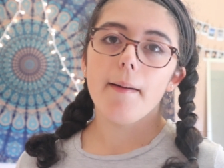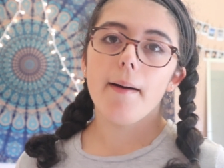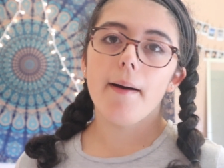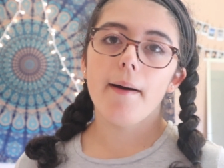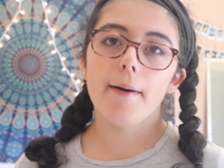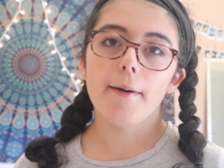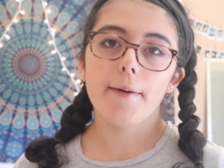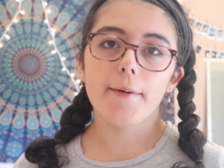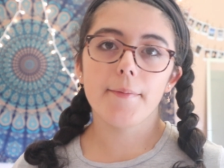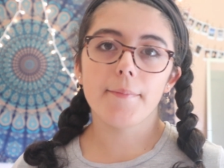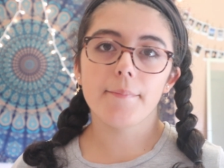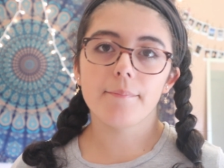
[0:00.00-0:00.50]

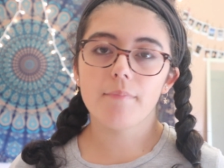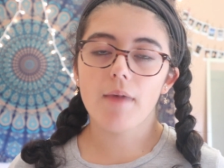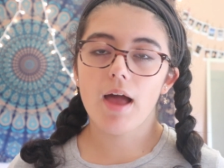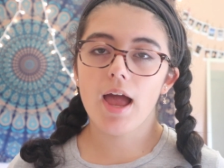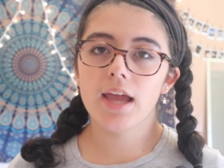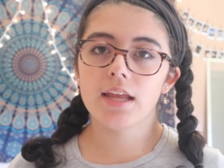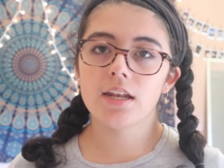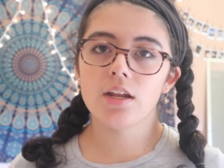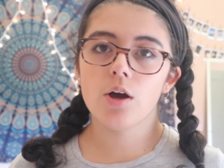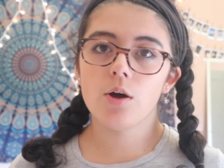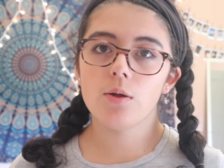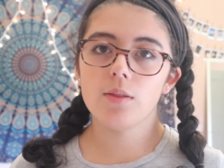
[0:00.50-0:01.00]
um
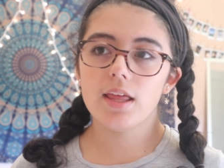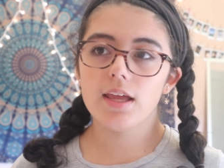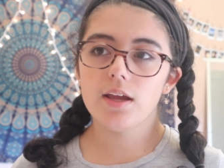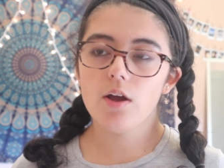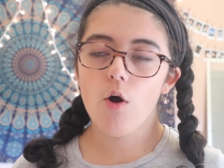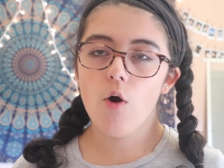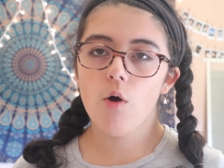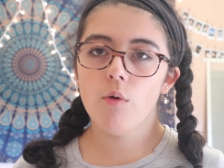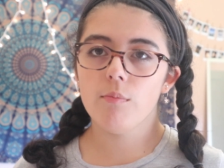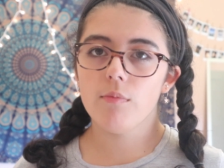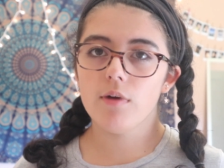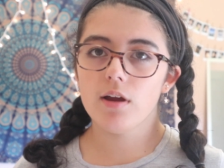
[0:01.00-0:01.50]
I know like
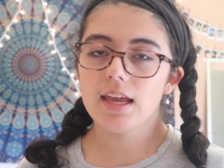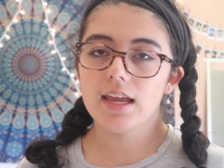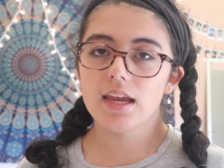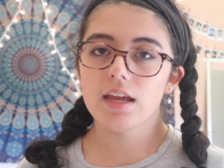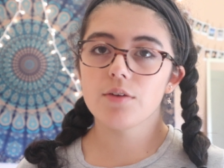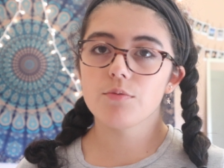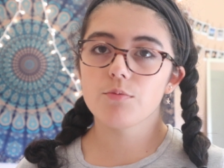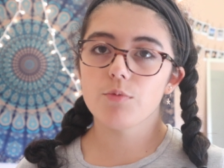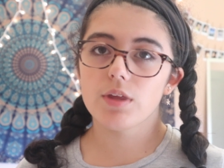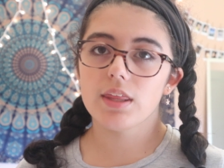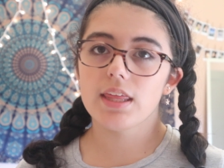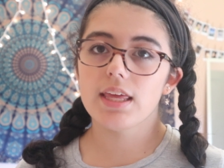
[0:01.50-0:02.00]
homework
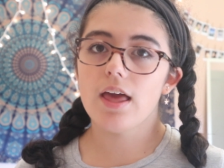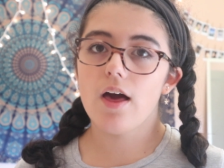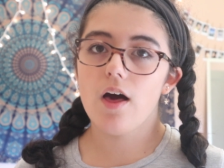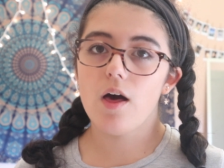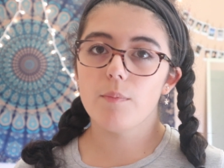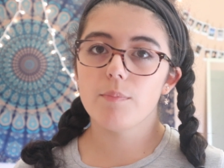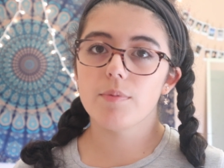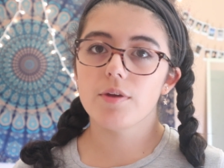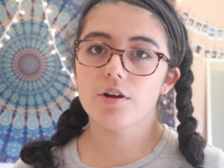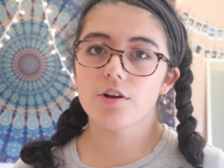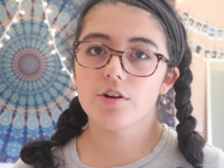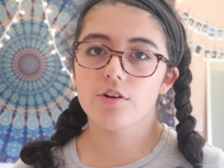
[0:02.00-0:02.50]
can really
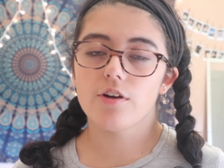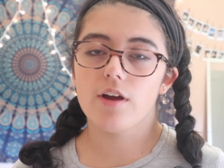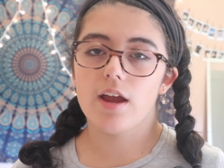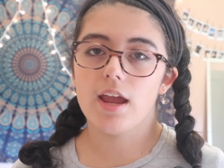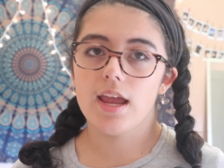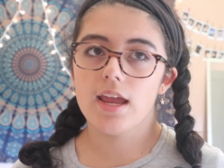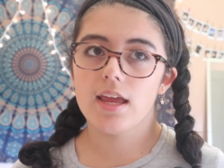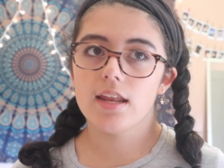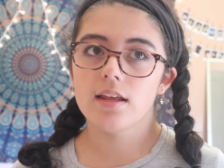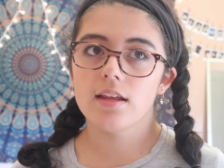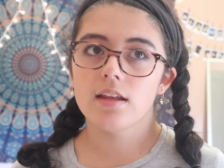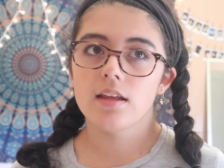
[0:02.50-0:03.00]
help your
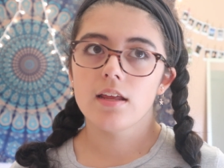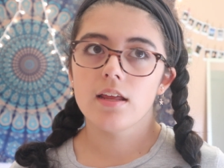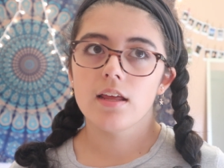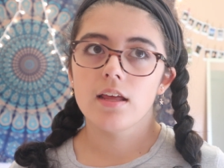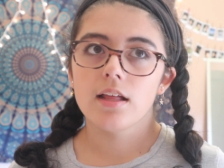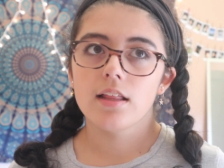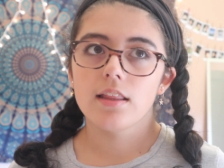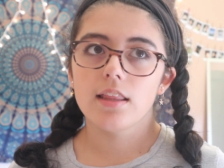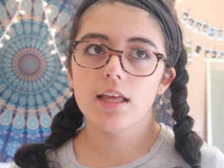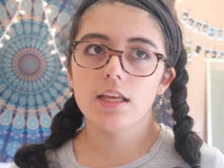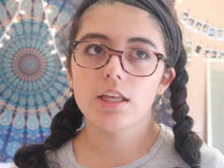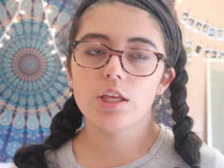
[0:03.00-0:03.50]
grade
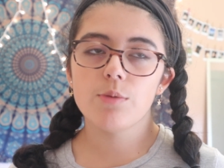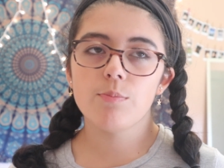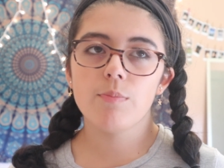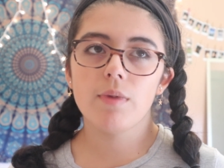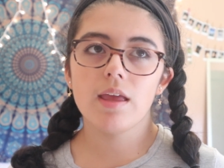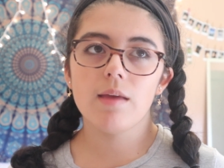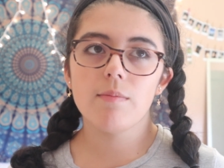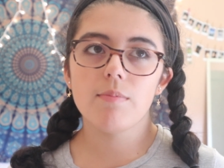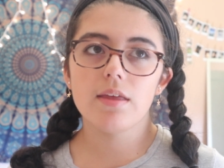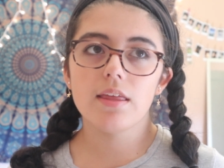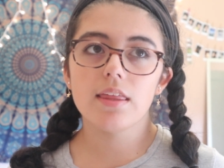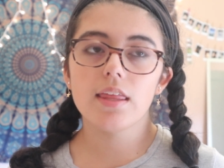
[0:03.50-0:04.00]
like you
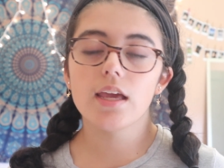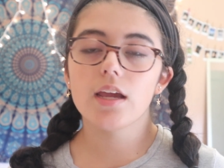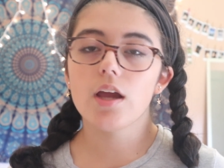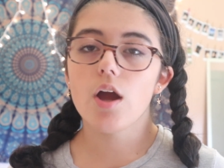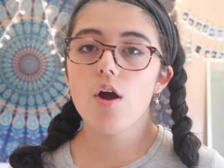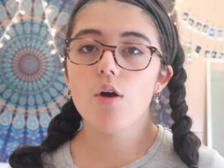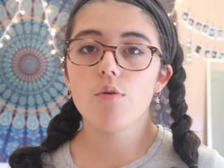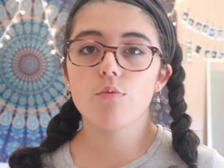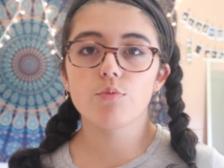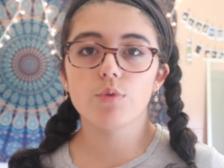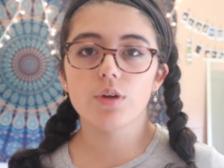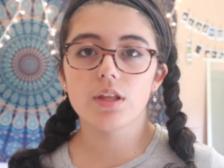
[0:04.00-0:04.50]
may be like
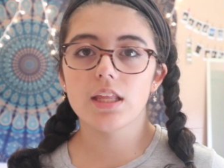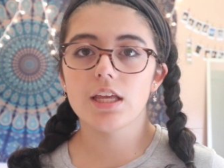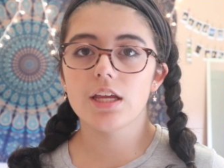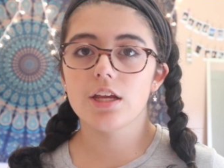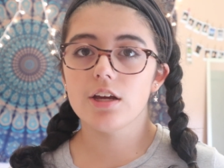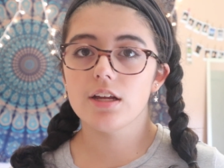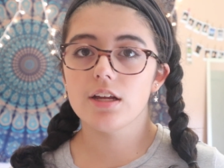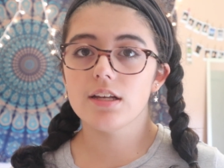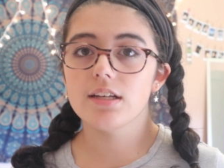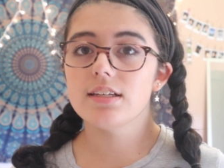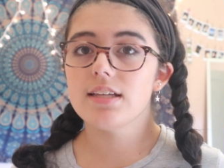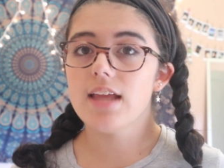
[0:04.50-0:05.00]
a really
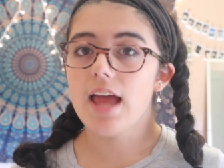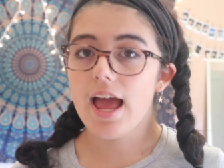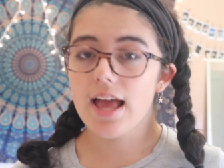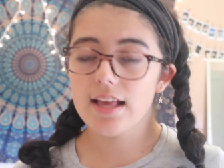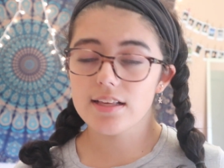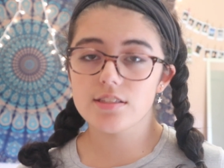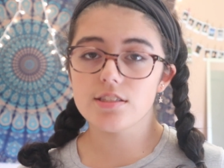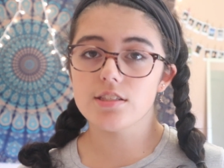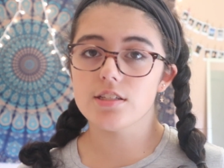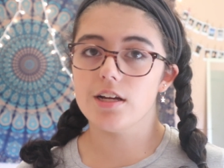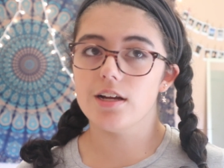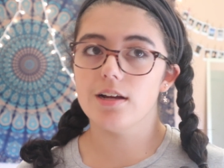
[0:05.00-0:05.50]
good
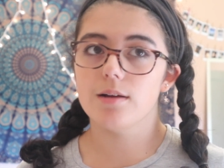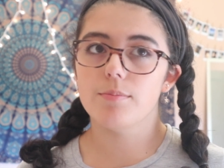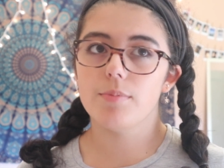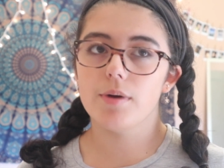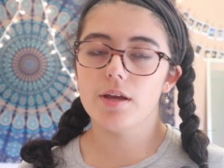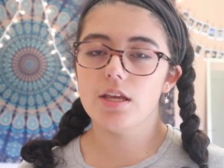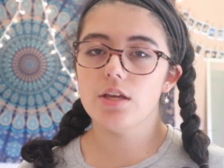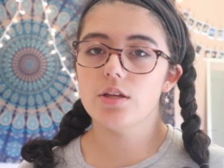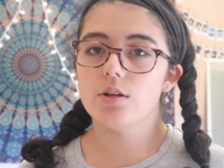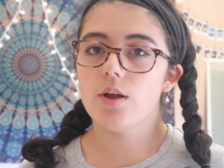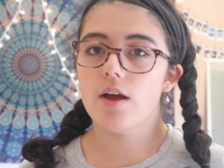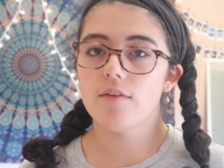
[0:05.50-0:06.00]
tester,
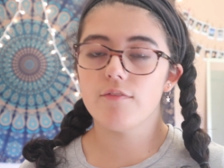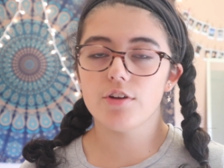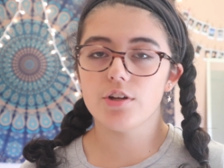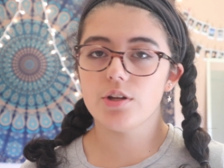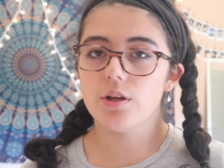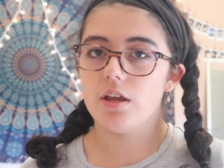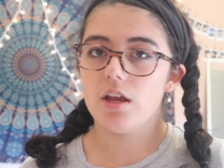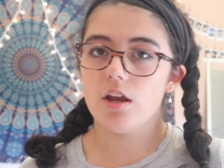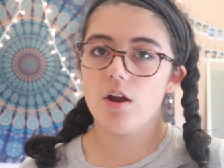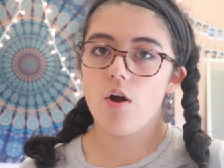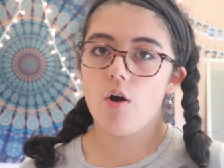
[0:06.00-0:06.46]
but you never do your